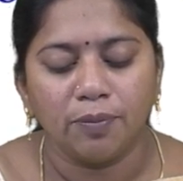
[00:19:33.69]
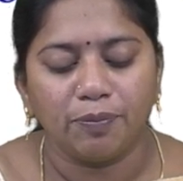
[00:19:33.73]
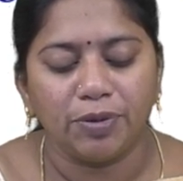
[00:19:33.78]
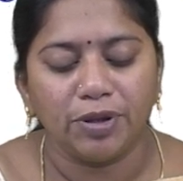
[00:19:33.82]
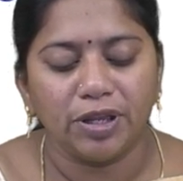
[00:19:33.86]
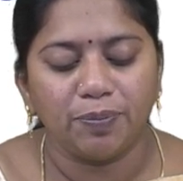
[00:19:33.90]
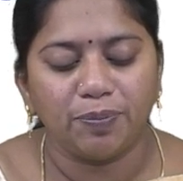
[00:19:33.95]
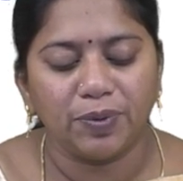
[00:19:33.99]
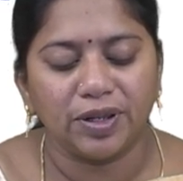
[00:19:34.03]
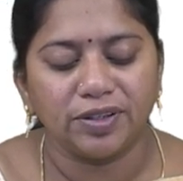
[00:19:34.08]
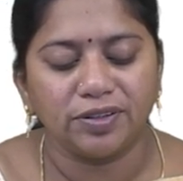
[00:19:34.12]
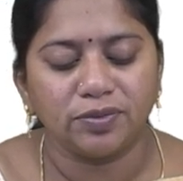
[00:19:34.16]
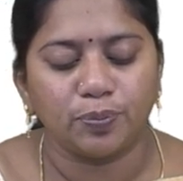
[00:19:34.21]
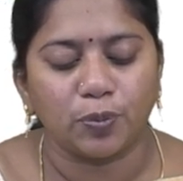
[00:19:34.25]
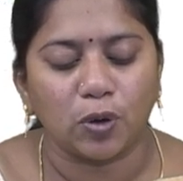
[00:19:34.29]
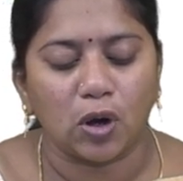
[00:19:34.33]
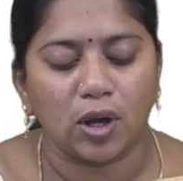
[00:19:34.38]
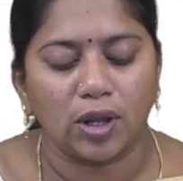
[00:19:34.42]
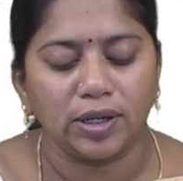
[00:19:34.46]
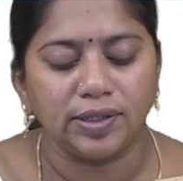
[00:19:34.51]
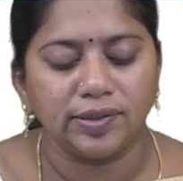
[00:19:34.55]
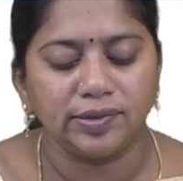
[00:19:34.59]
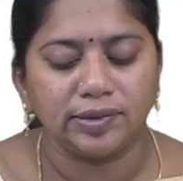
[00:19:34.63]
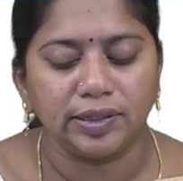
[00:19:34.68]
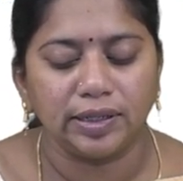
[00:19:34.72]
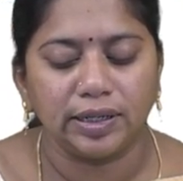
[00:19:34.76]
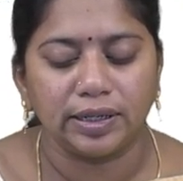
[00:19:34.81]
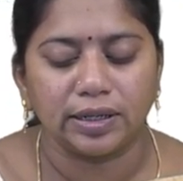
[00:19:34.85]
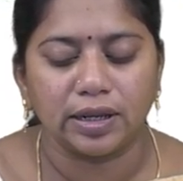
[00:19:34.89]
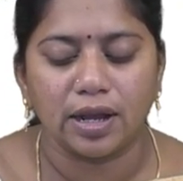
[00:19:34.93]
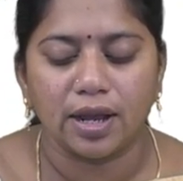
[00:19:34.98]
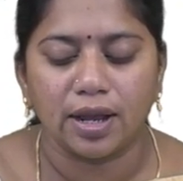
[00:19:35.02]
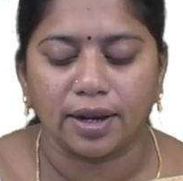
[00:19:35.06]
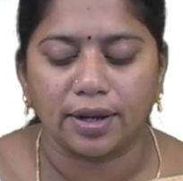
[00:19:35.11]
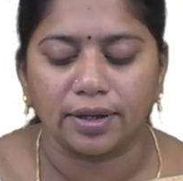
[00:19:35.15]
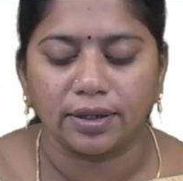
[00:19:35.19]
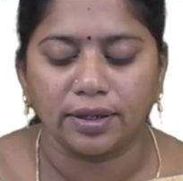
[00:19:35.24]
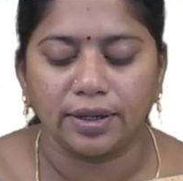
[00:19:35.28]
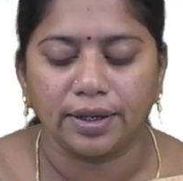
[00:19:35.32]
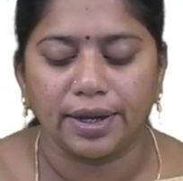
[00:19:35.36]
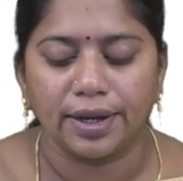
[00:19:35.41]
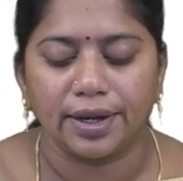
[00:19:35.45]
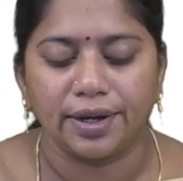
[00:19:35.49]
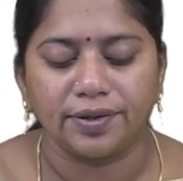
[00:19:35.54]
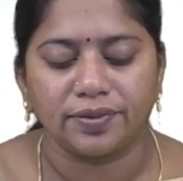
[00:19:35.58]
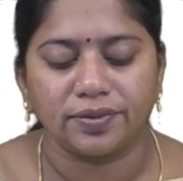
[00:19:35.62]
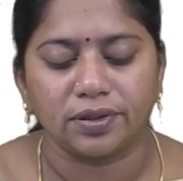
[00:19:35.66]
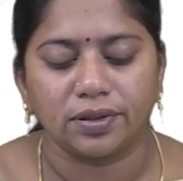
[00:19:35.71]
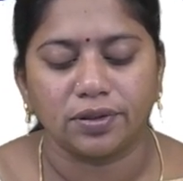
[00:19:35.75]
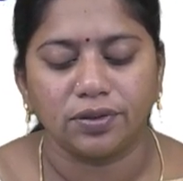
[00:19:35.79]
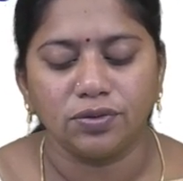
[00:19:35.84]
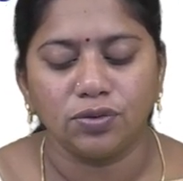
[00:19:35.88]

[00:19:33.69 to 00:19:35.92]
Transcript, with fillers: P plus polysilicon gates.